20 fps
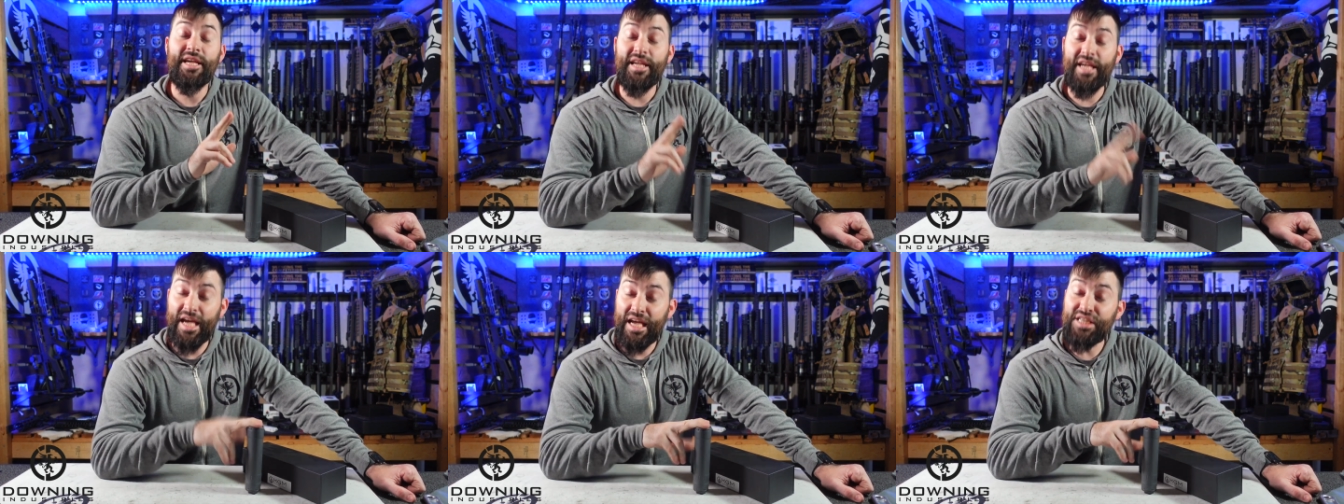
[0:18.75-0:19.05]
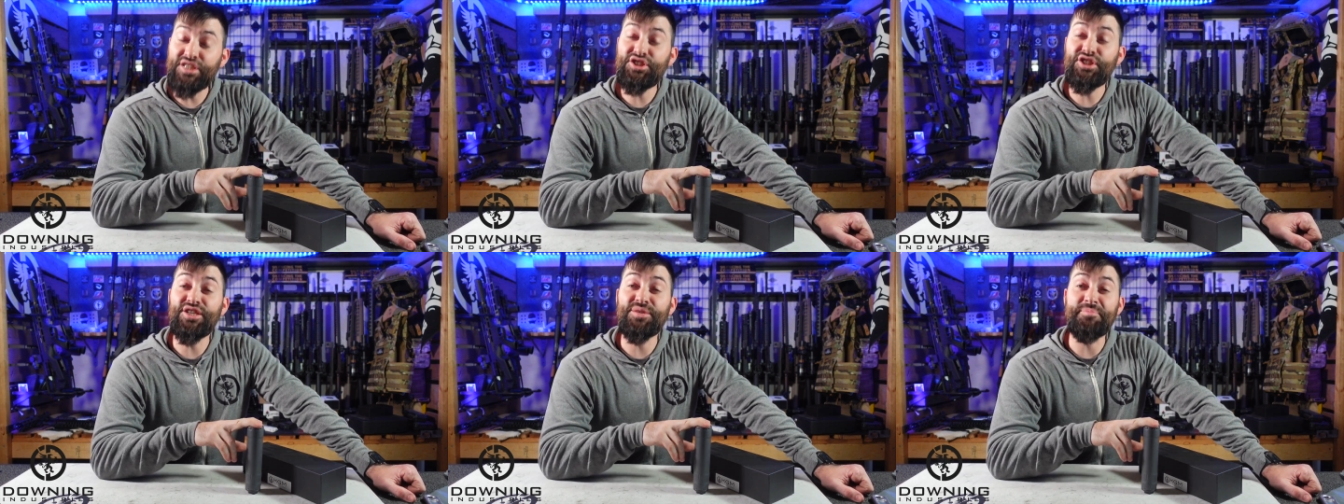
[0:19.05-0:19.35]

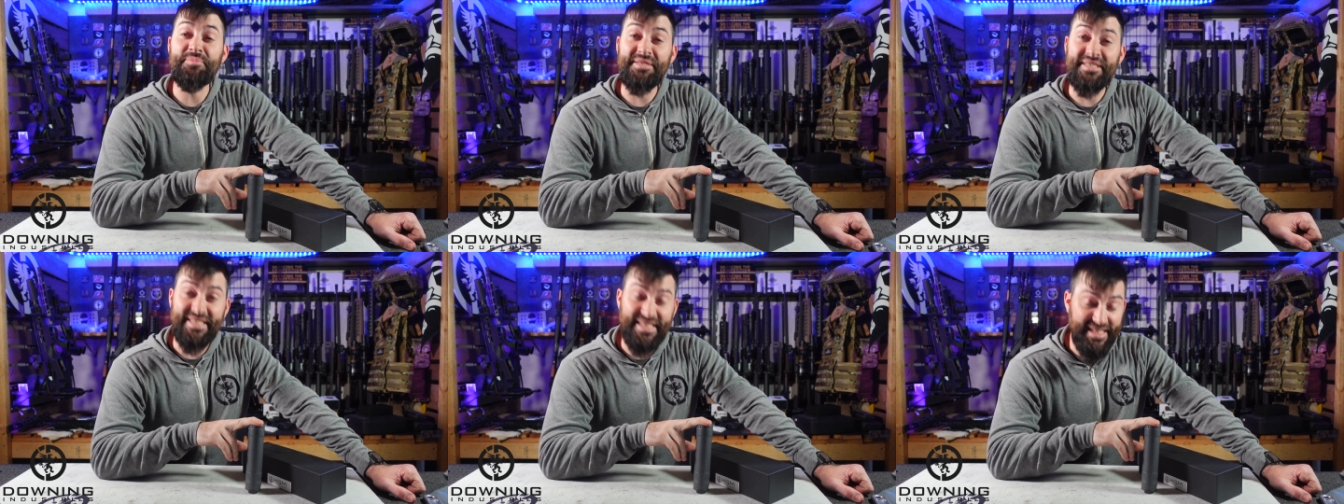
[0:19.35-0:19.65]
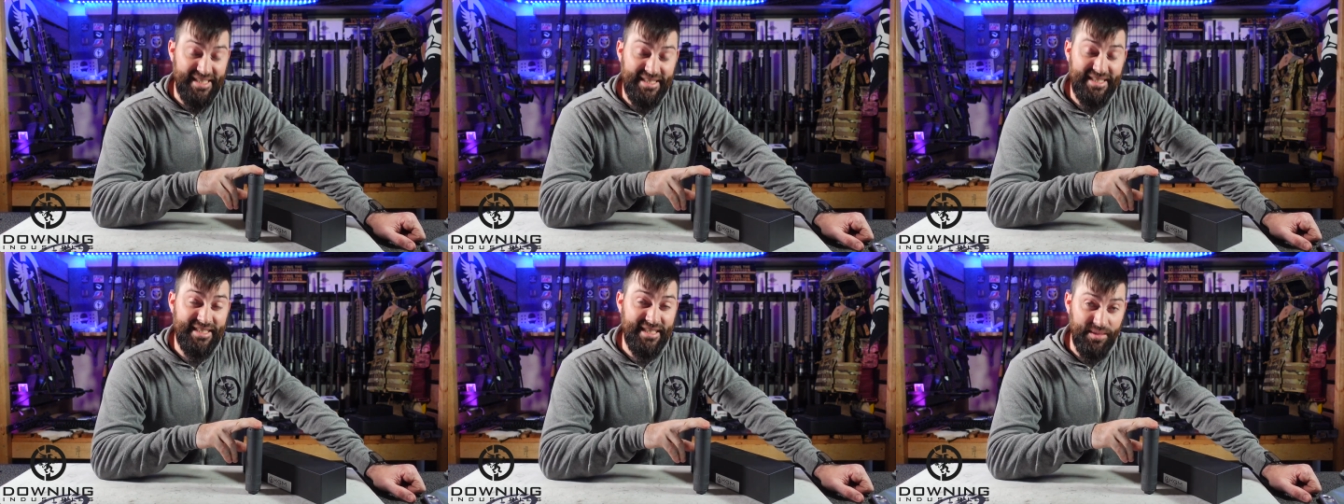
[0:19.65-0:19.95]
KGM
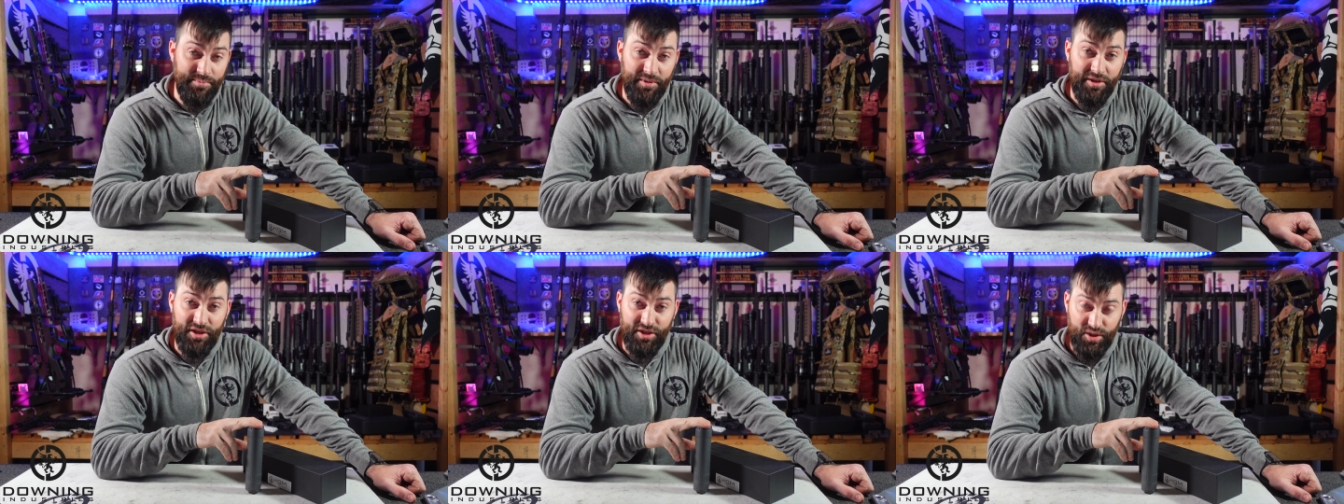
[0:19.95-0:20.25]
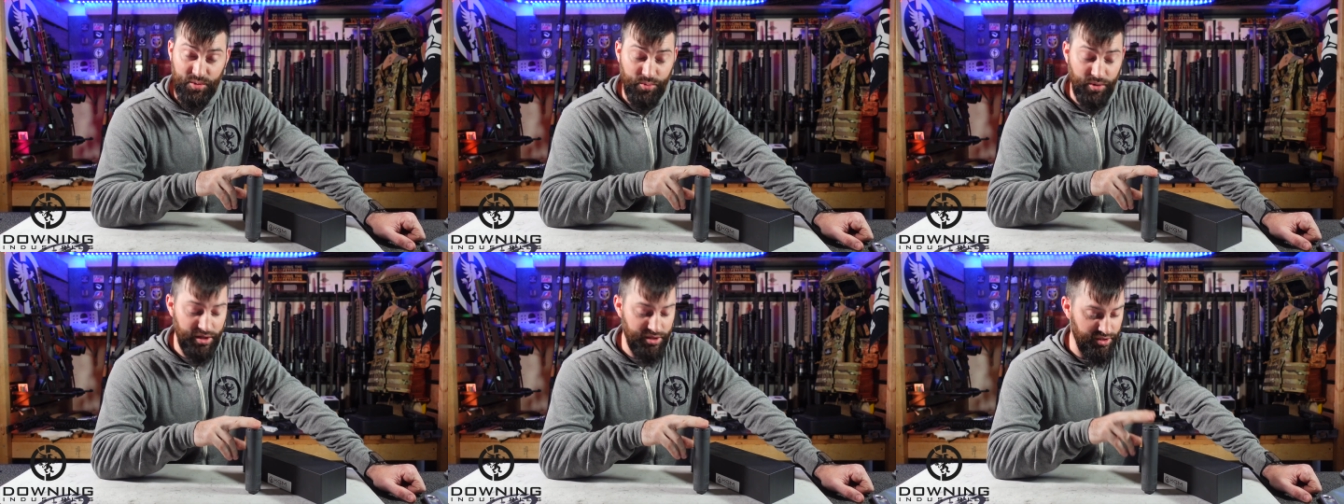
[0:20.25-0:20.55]
did send me the
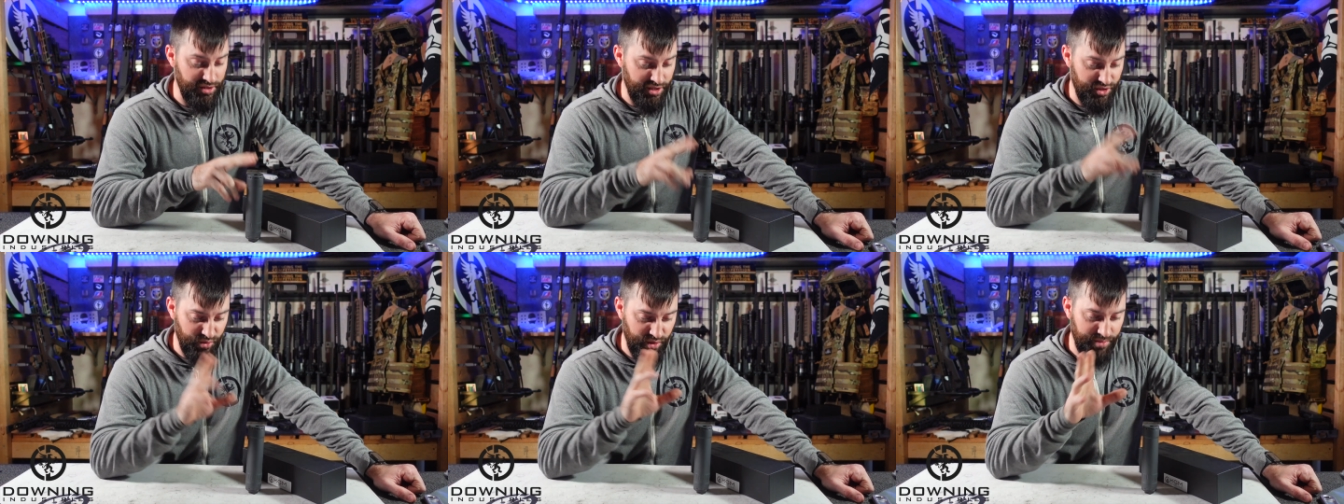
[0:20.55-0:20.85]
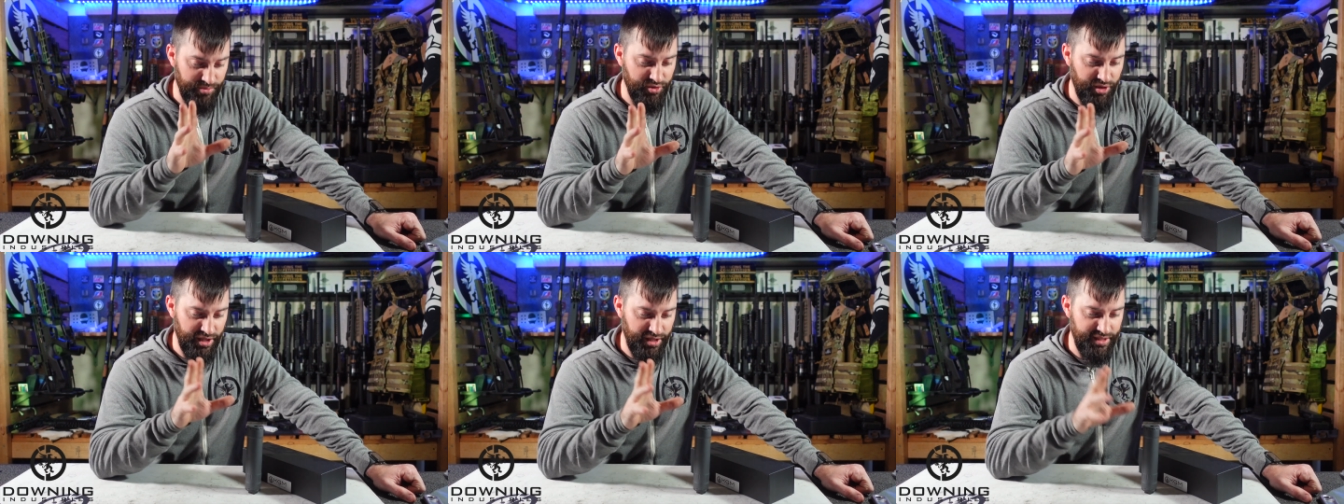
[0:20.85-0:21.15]
suppressor. That's what
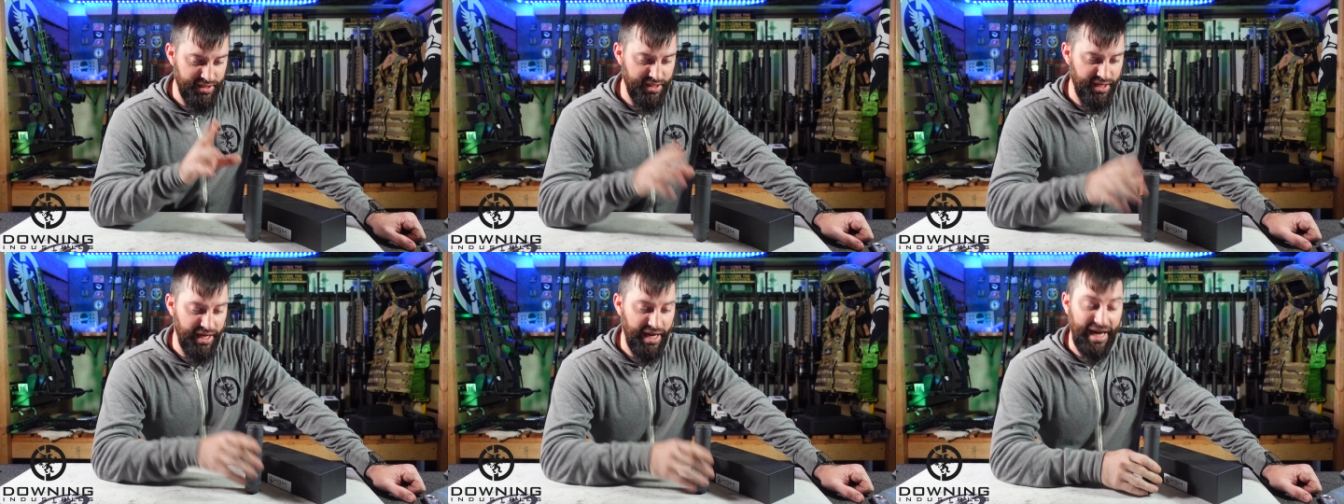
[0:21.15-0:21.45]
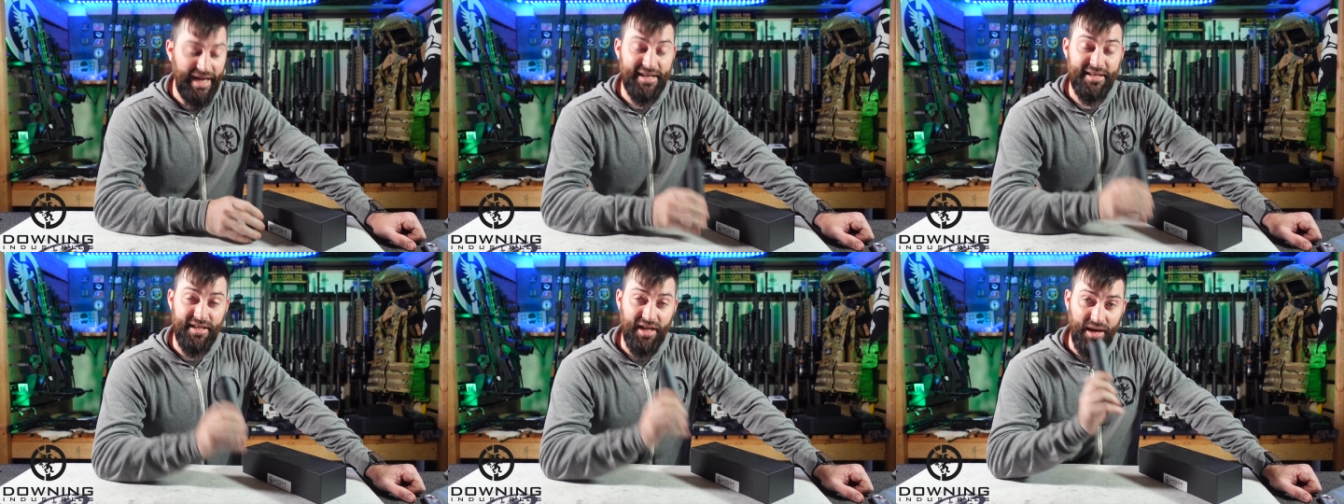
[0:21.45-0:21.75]
I'm trying to say.
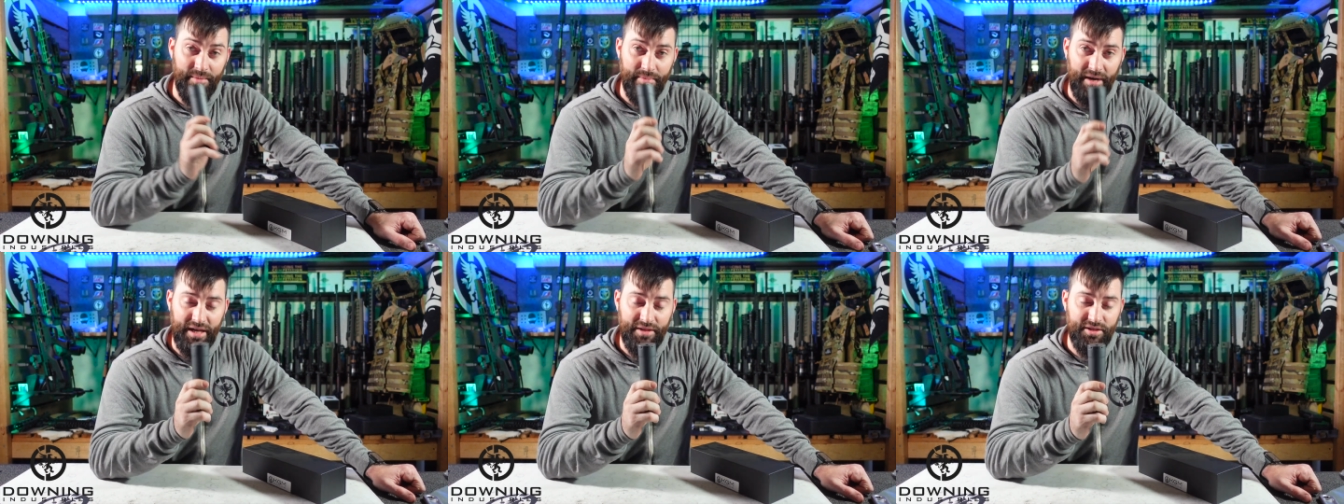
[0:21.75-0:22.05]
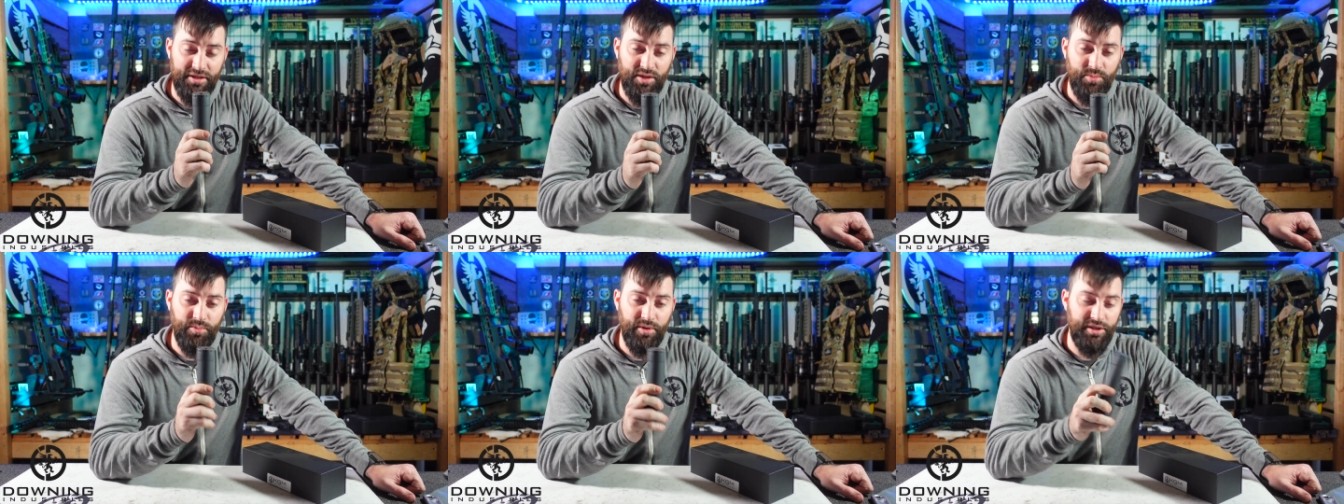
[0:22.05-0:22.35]
I did not buy
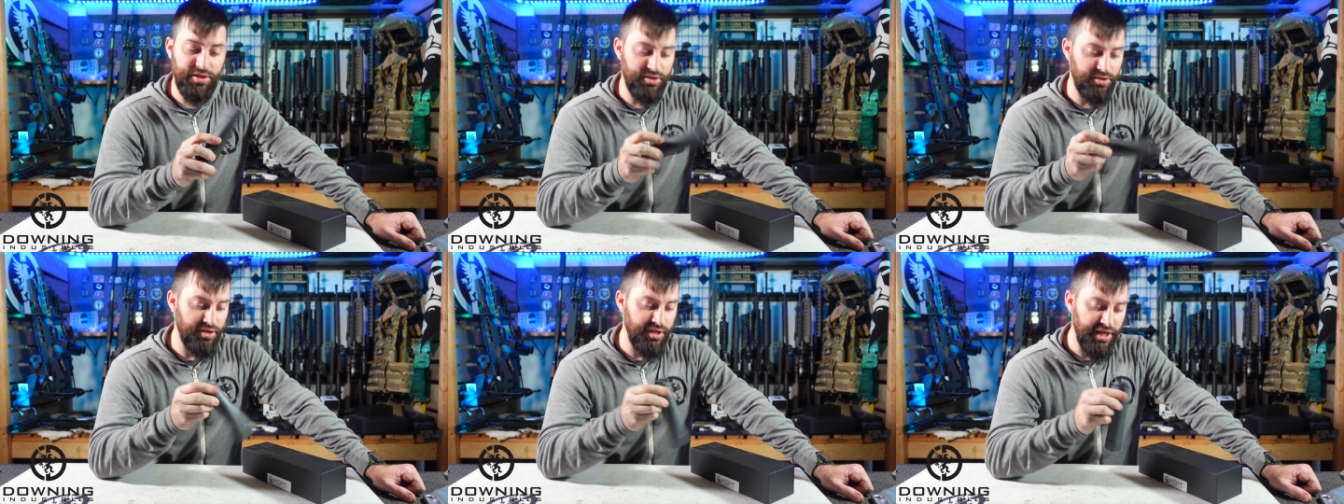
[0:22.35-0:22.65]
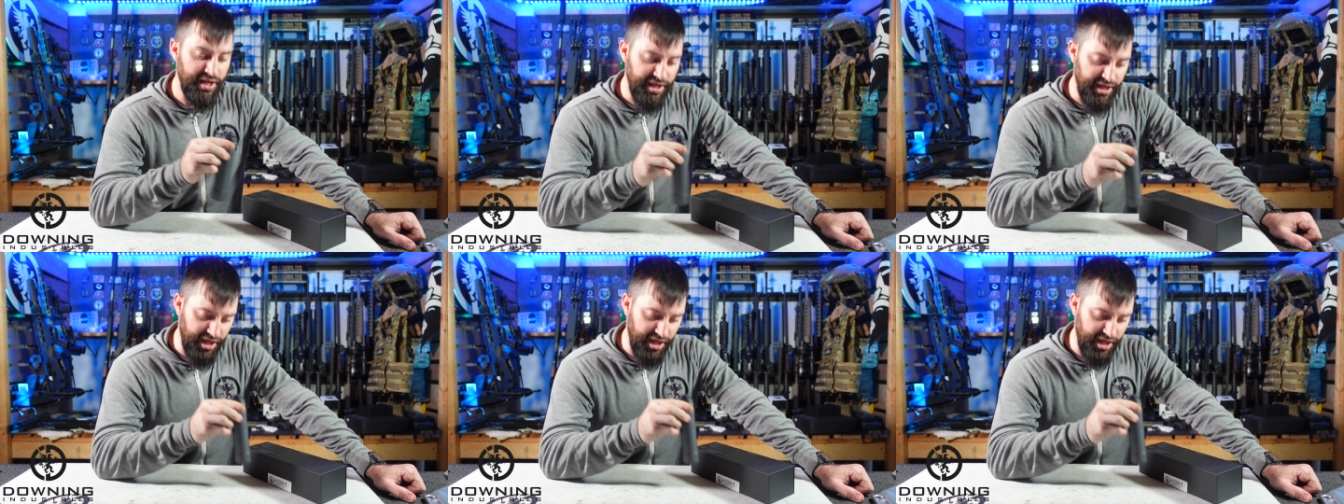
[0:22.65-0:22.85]
the suppressor.